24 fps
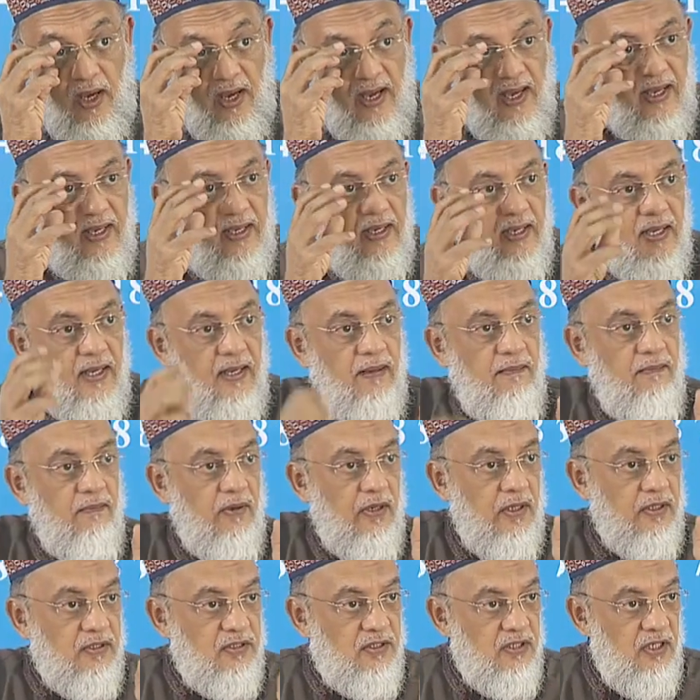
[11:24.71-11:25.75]
I am
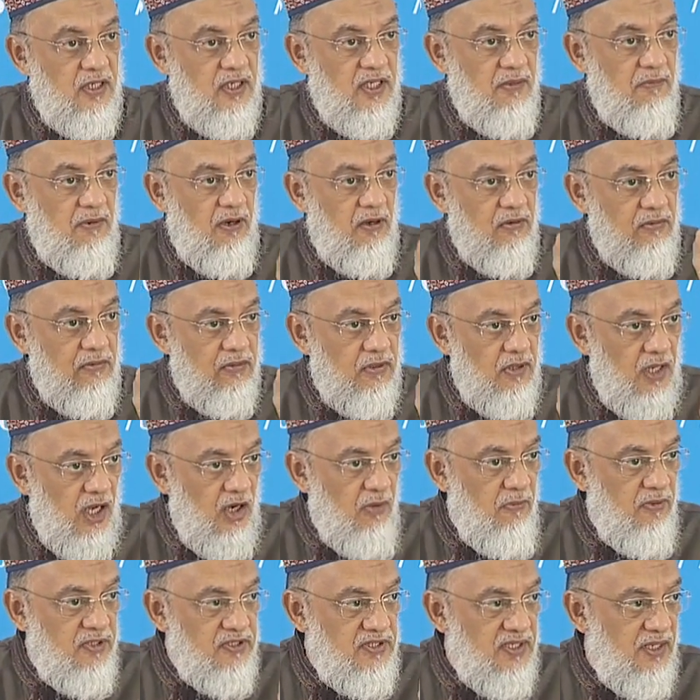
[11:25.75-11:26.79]
concerned about
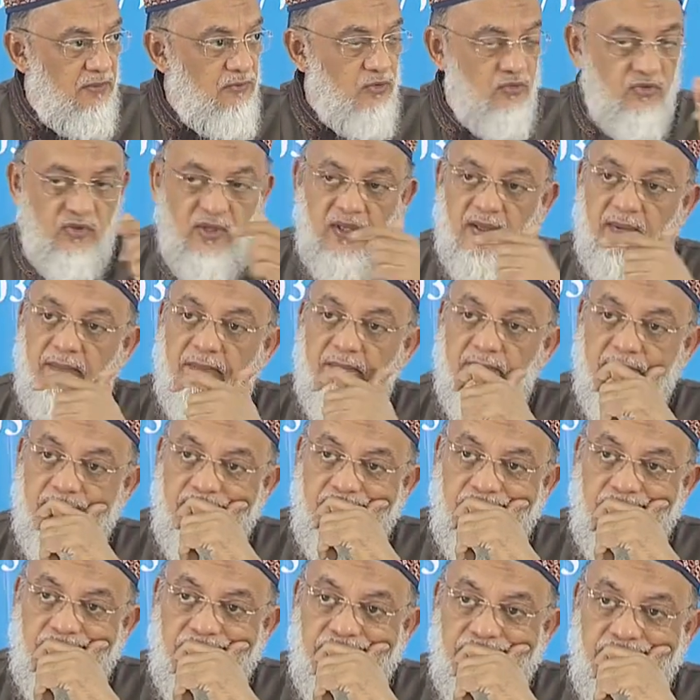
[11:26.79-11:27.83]
how much I am using.
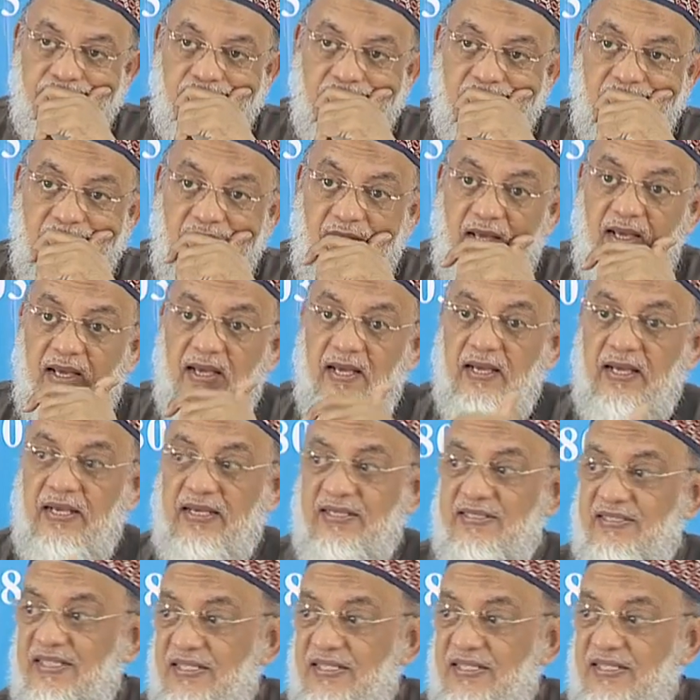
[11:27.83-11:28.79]
He